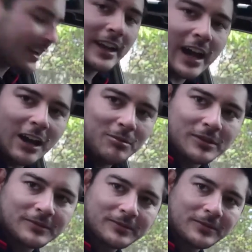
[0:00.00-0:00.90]
it up
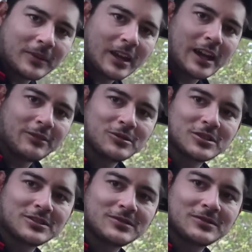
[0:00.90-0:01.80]
and we'll
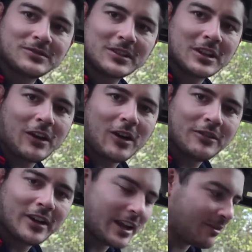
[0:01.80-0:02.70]
go
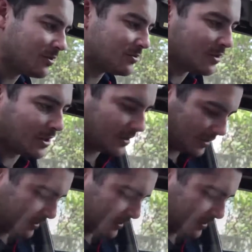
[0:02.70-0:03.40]
over how it all works.